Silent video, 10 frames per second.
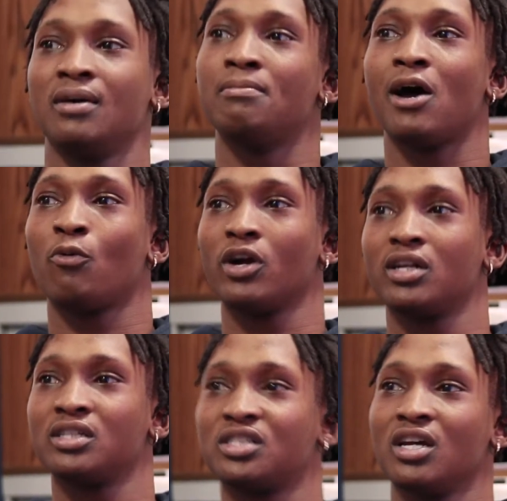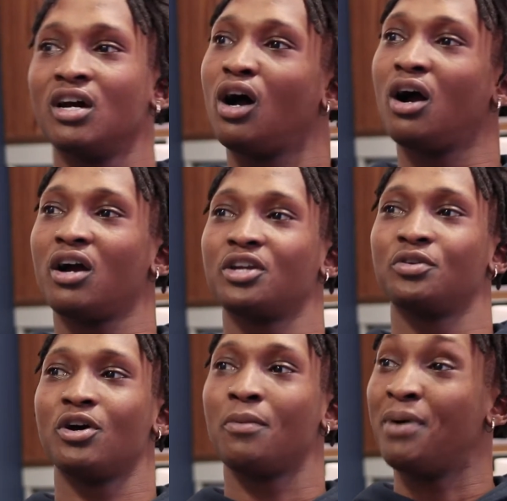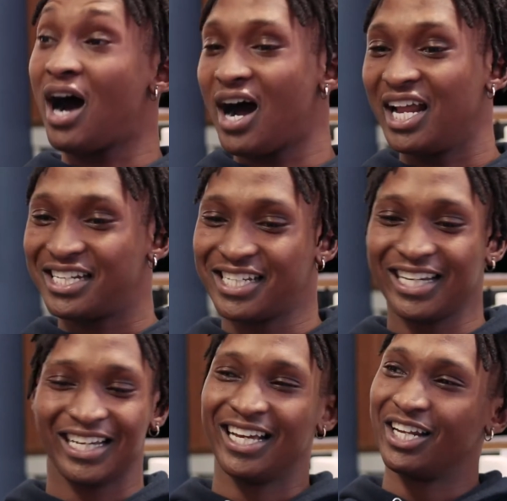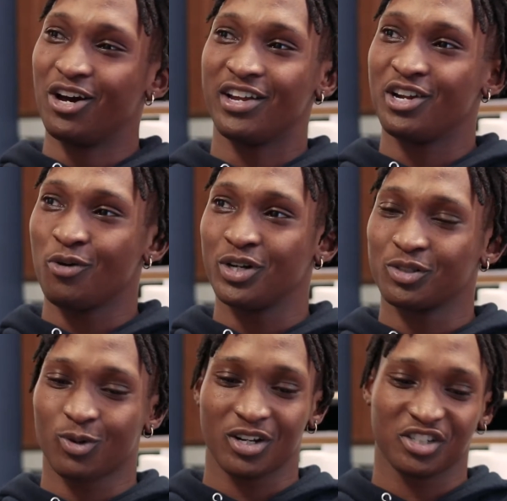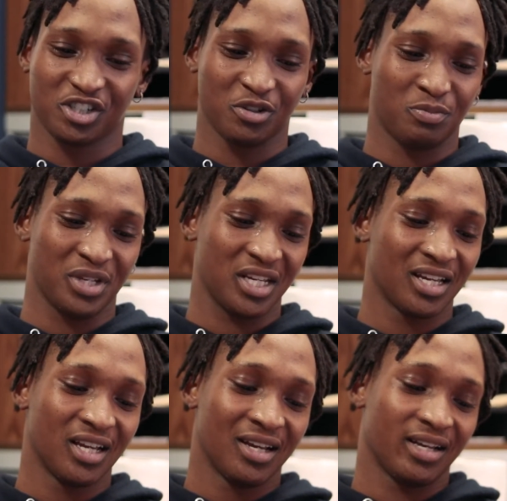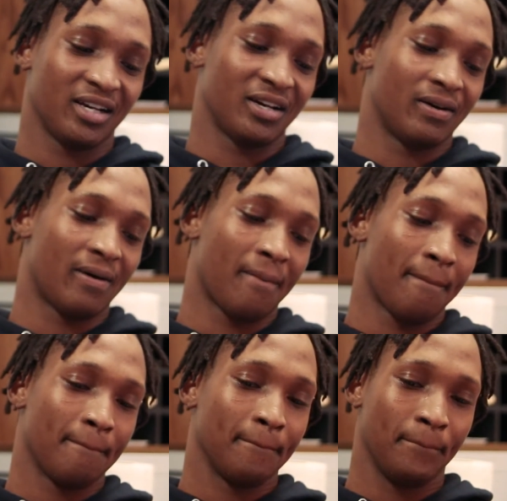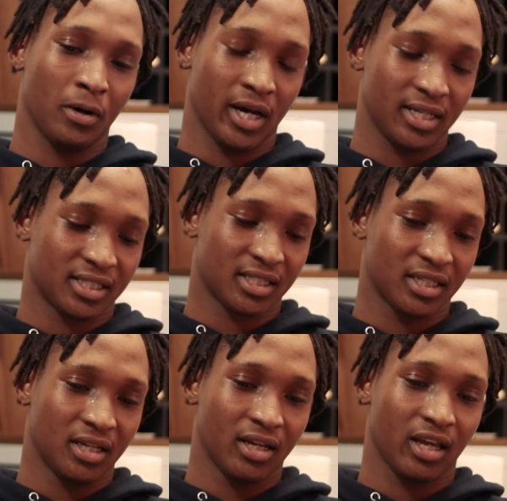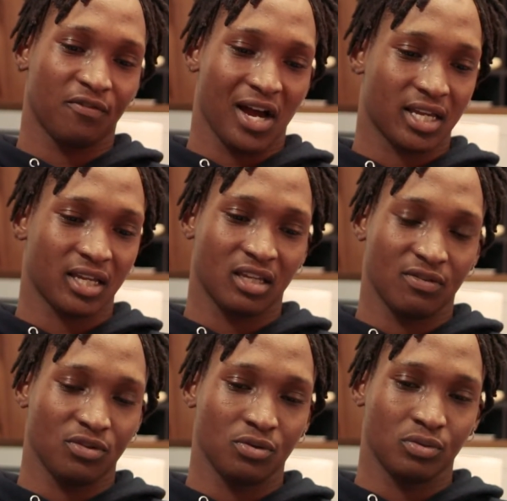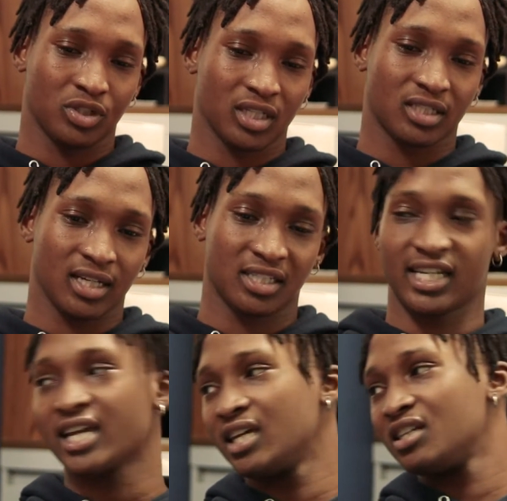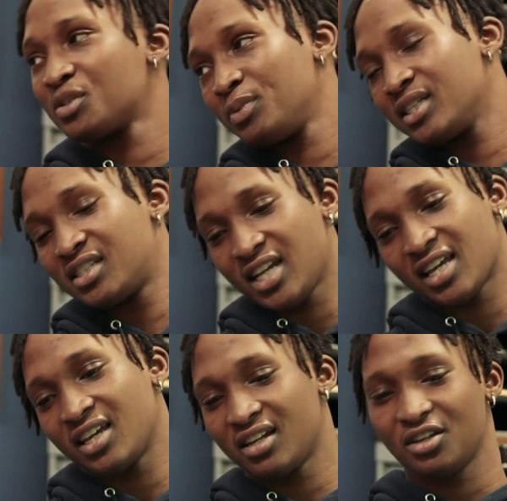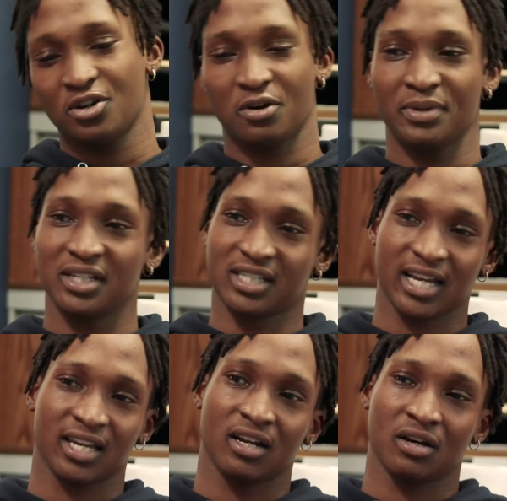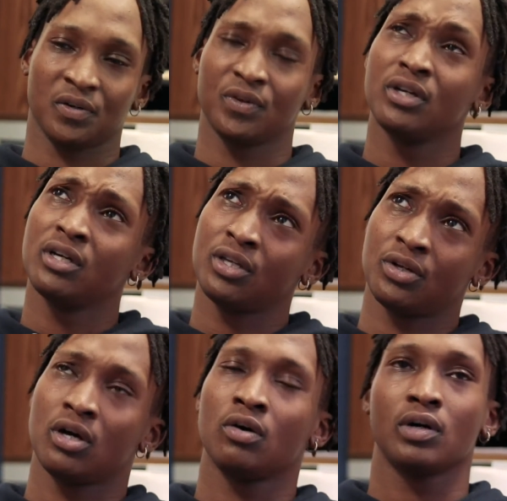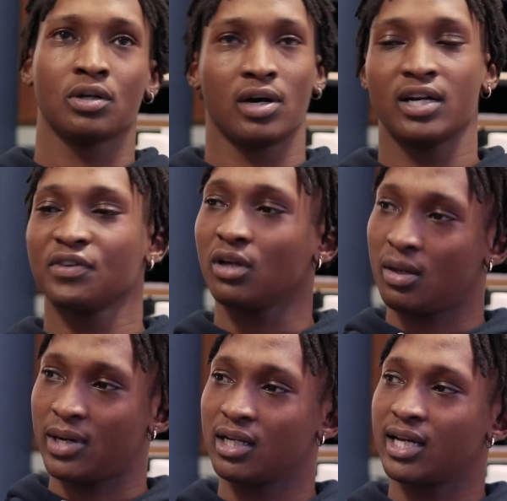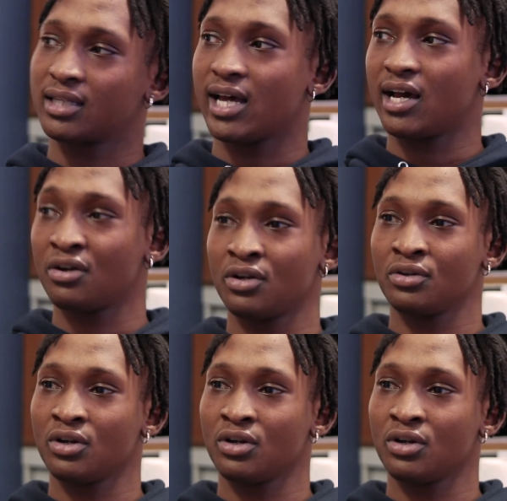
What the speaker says: my words are, bond, and no one's words should be. But if I can give you just a second, a split second, a millisecond of, I never thought about it like that, or,